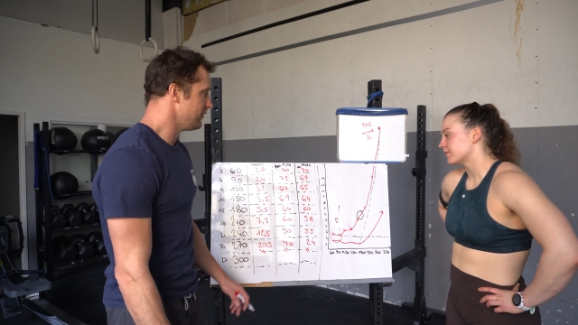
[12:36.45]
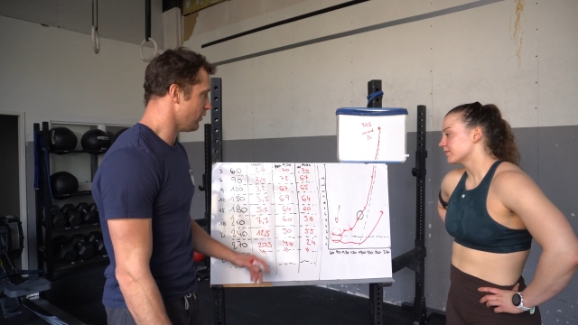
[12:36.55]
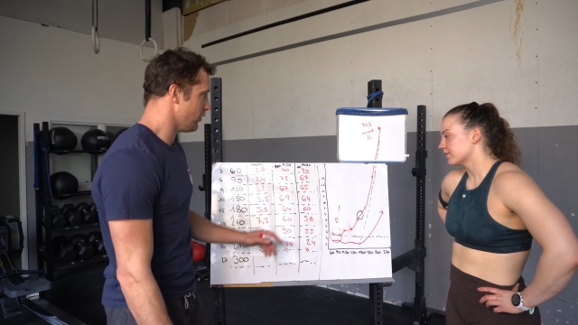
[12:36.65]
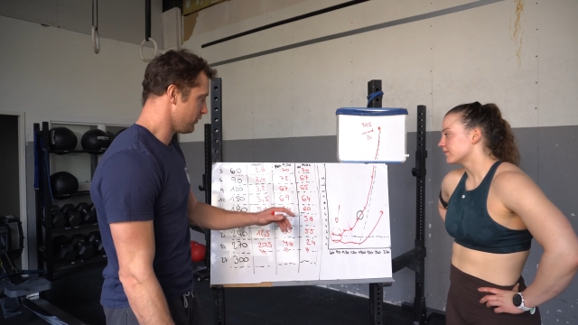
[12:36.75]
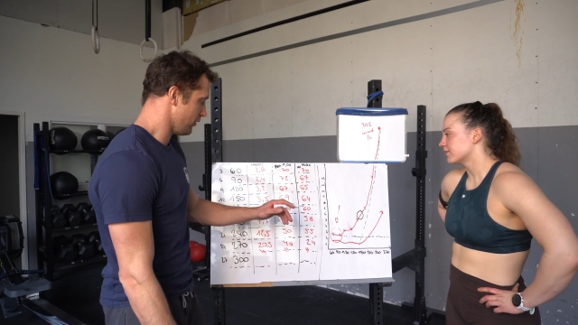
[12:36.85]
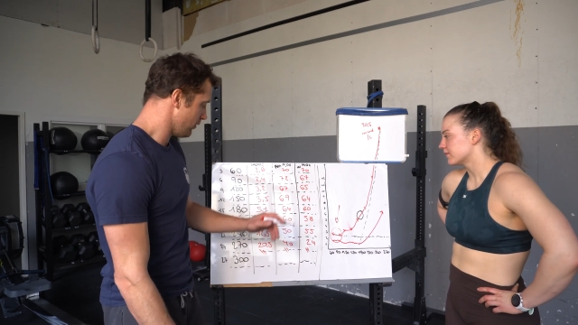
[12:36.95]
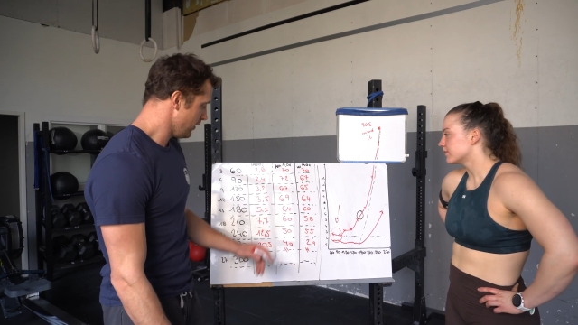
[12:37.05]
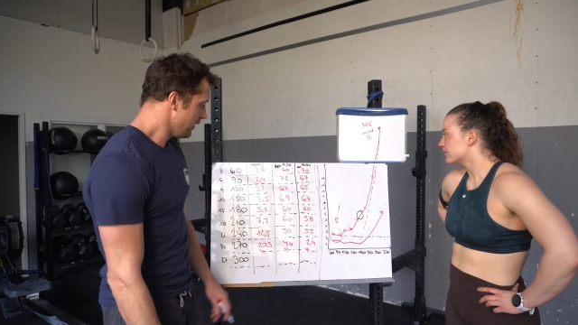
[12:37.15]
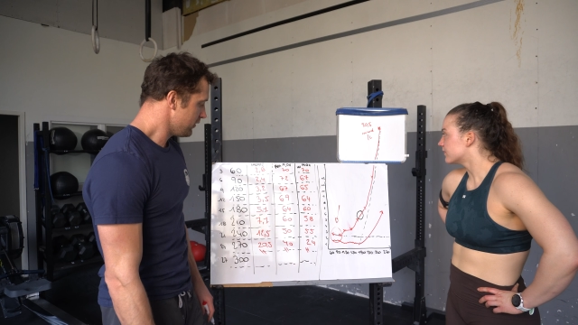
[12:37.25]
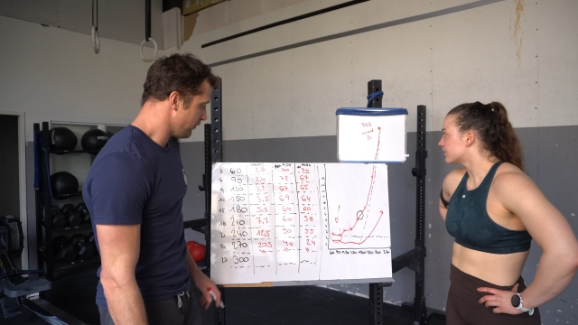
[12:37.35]
Speaker 1: So
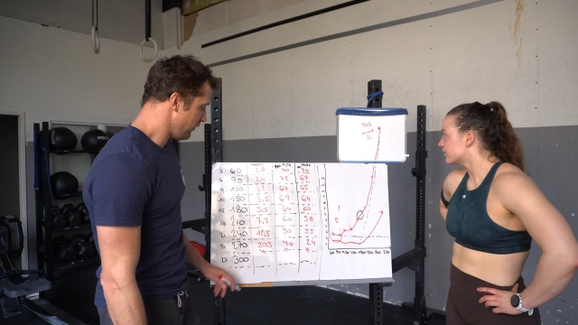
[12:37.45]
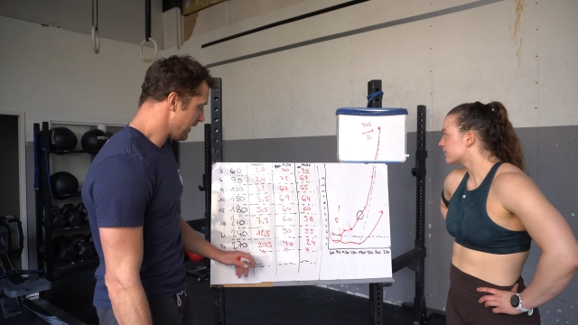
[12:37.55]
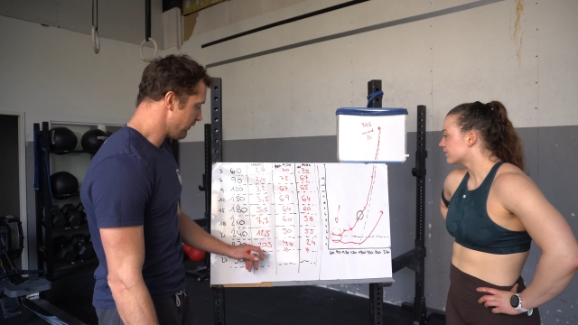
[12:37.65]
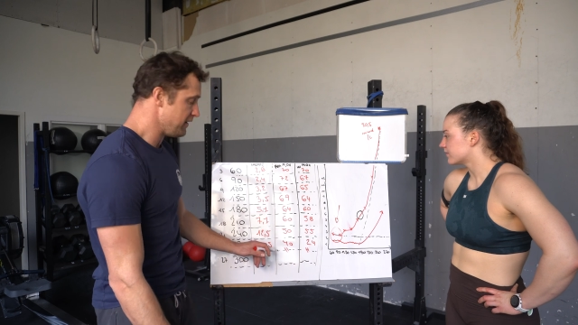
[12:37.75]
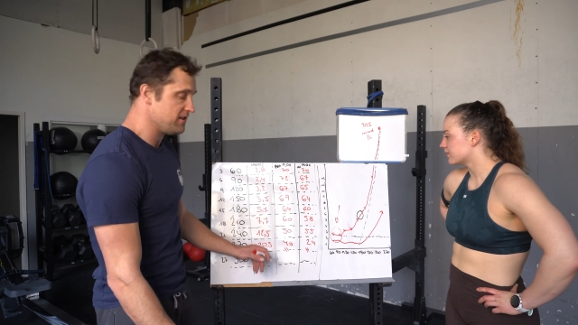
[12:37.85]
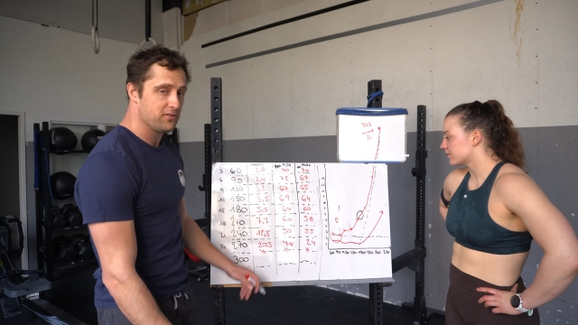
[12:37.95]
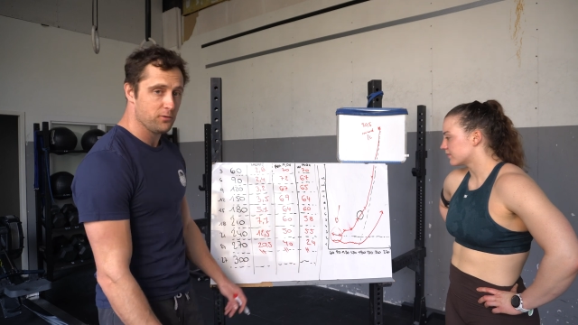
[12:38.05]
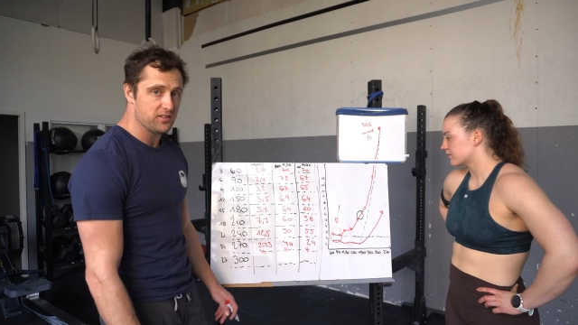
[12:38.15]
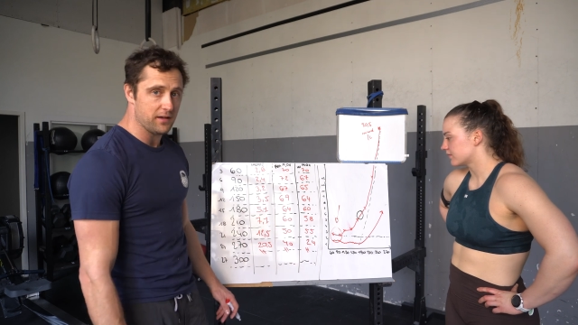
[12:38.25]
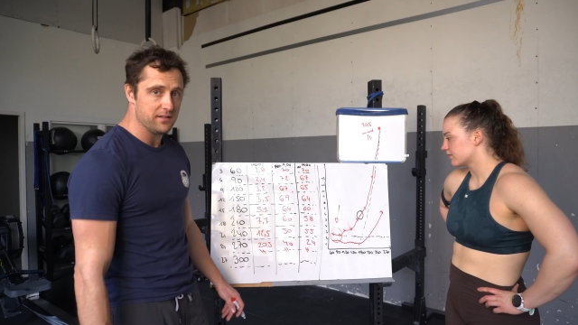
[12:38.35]
so Sophia finished
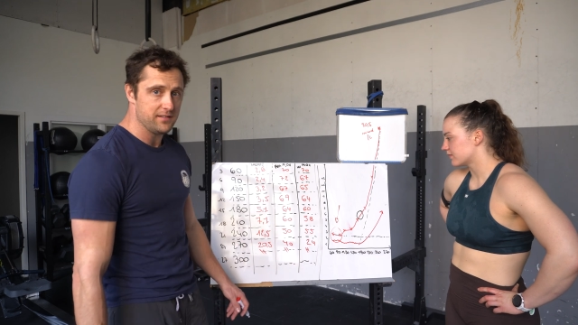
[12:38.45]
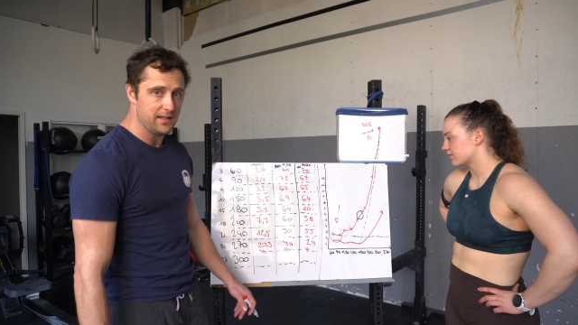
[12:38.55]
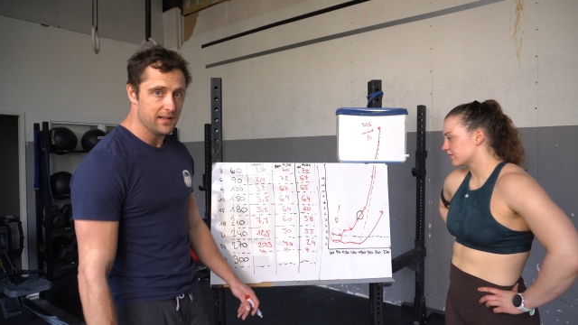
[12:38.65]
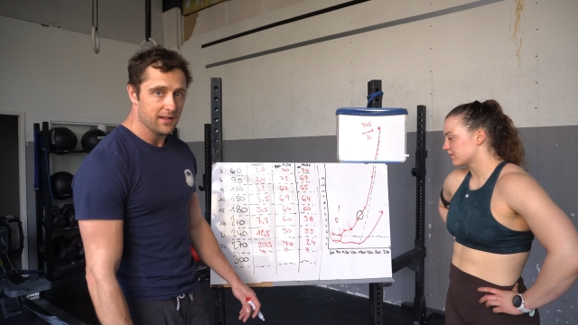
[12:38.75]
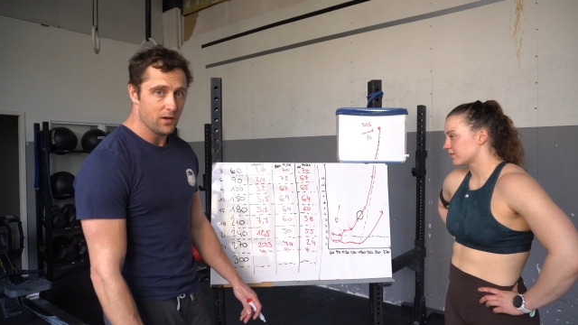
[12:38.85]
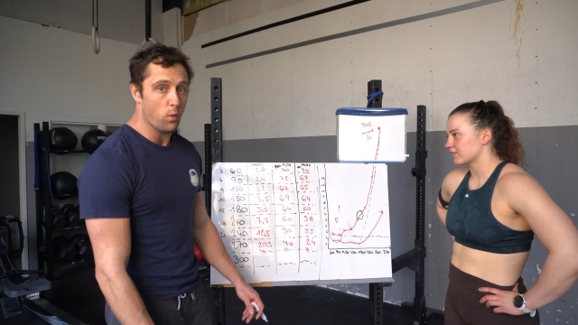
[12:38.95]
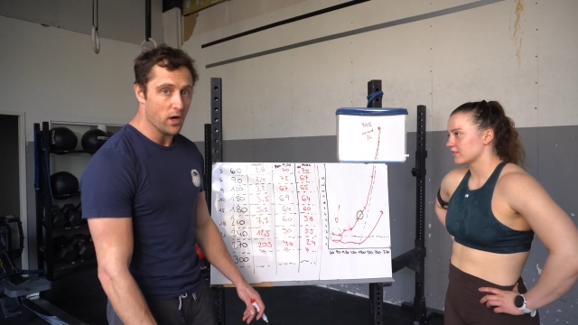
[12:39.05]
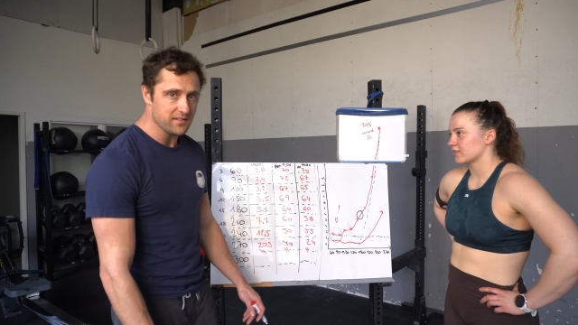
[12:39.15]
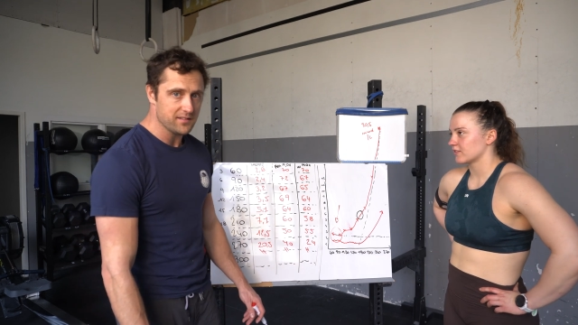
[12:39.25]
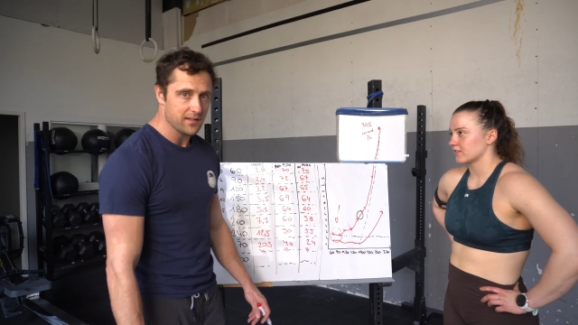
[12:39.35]
two seventy
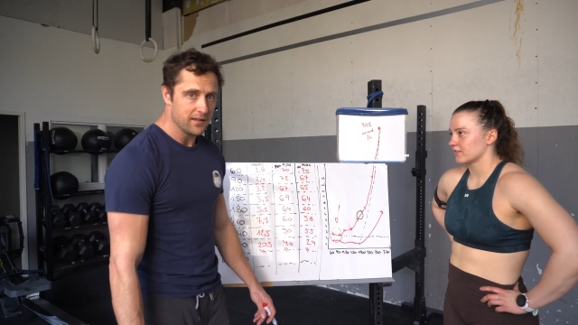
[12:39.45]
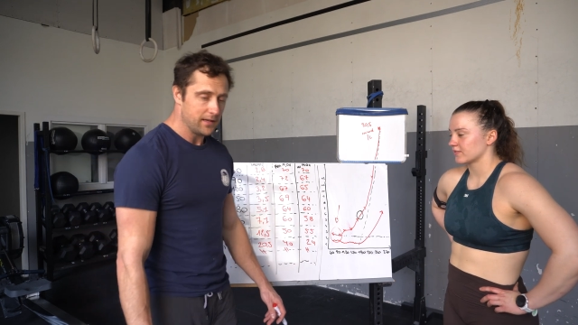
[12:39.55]
watts.